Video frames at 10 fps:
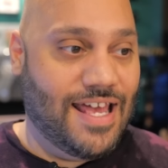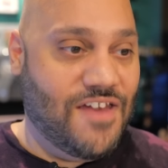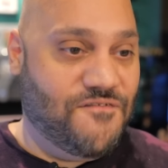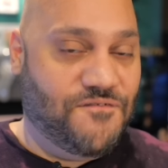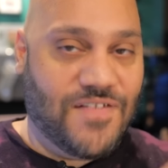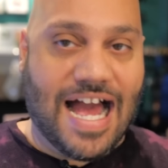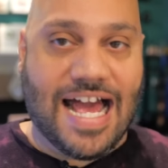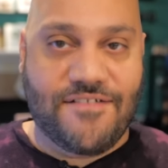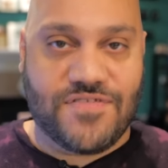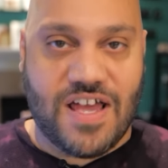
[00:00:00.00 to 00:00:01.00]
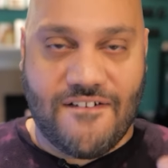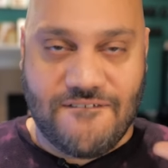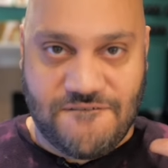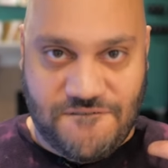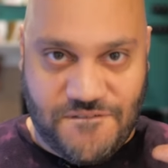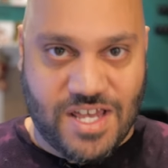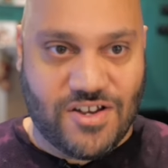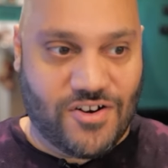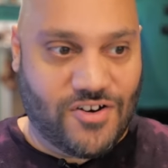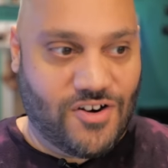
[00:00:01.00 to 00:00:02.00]
a
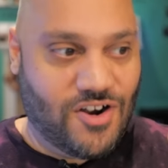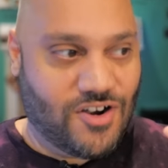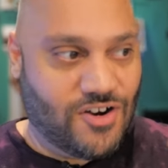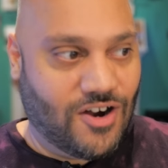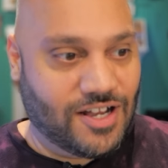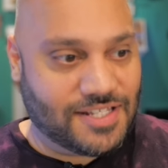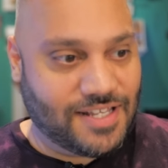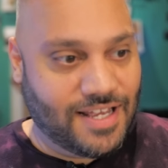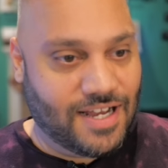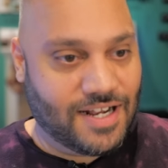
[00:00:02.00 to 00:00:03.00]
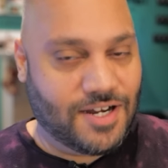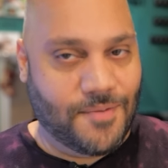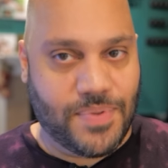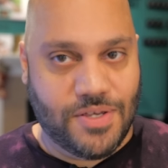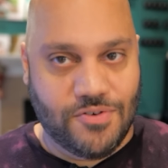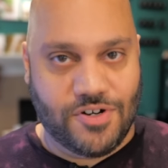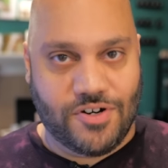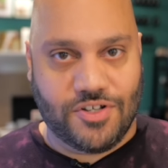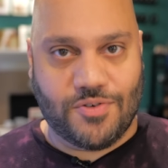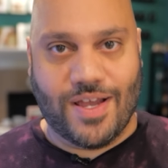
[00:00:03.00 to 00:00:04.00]
$5-figure costing
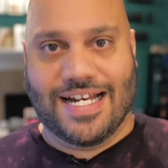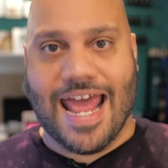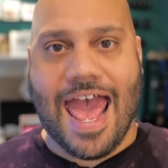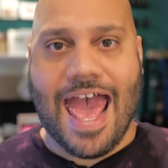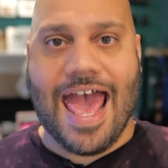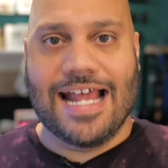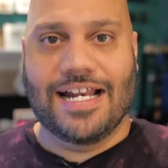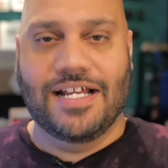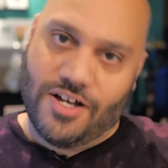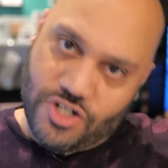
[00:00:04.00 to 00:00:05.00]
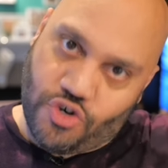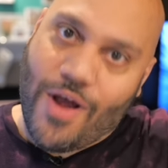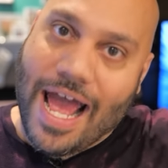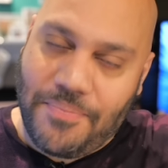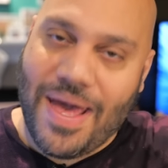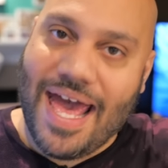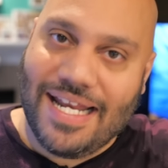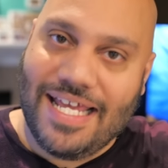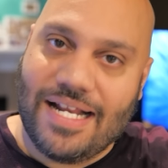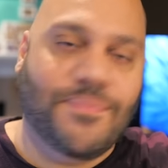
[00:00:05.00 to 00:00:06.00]
computer so I can add a
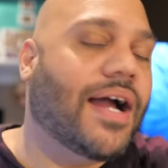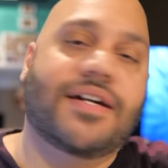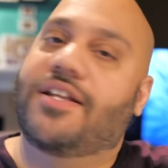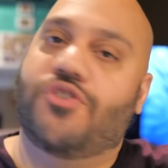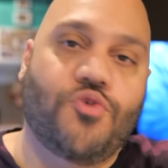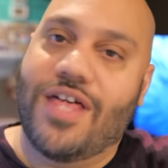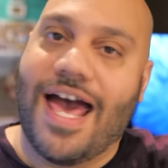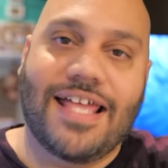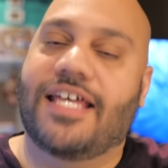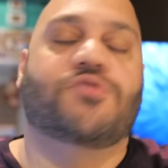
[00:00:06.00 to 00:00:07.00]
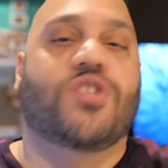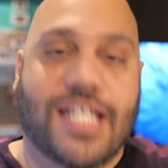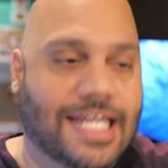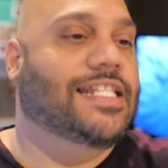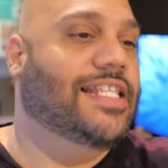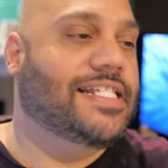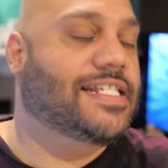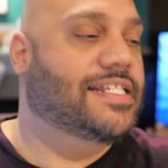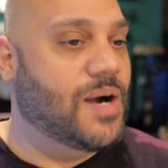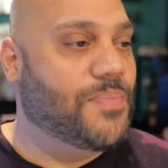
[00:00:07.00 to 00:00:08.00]
trackpad in. I'm not gonna do that, that's
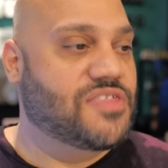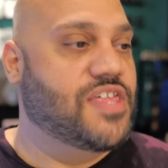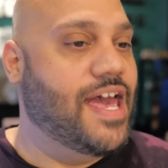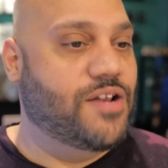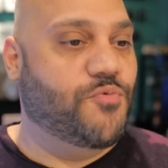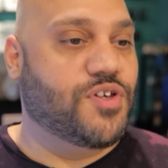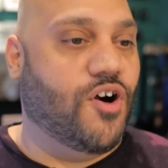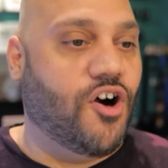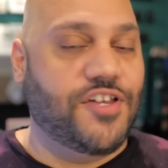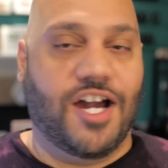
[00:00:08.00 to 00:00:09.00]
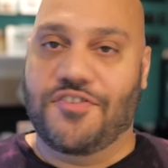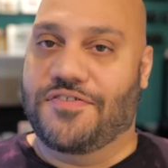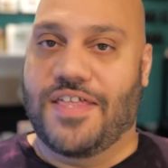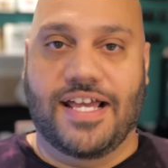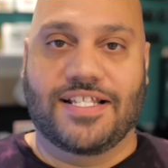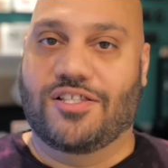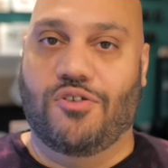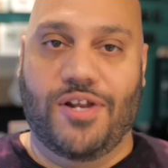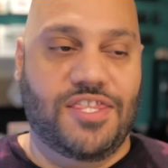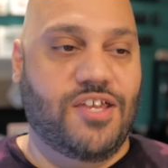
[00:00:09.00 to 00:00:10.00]
ridiculous. But then with all the other things,
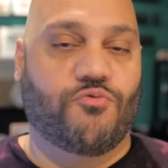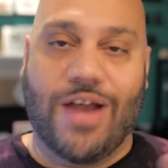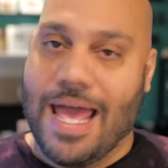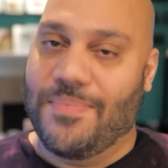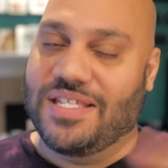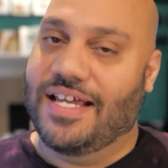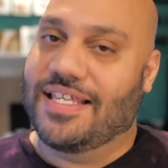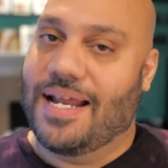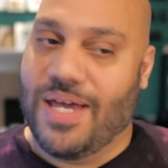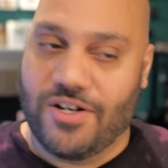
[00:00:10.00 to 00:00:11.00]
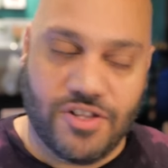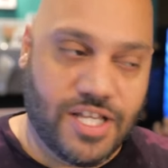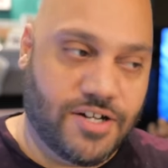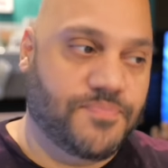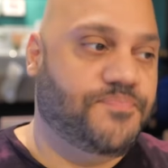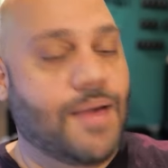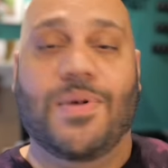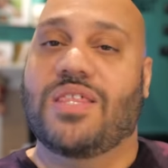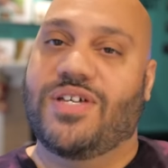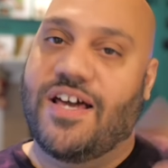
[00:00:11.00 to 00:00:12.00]
including the RAM mistake that I made earlier, and
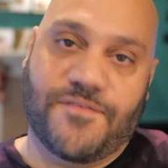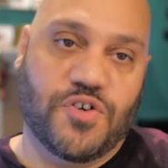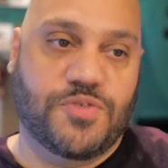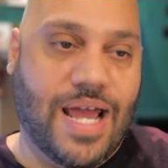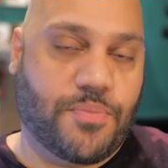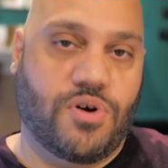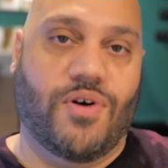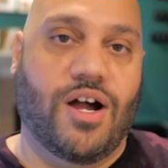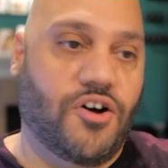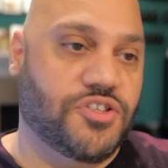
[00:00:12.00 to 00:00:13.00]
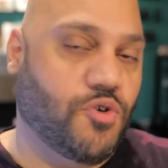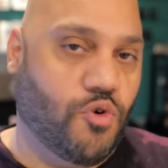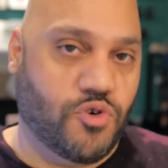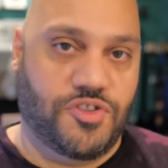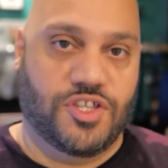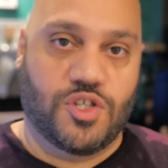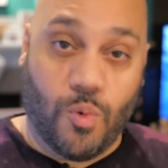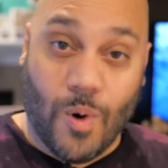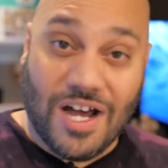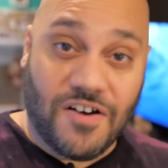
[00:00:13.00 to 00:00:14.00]
by the way, that first Mac Pro, I also ordered the
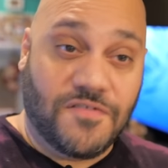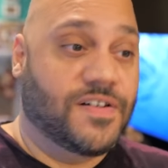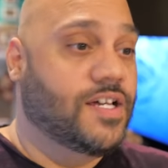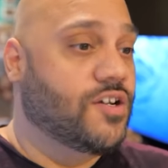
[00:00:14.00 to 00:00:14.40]
12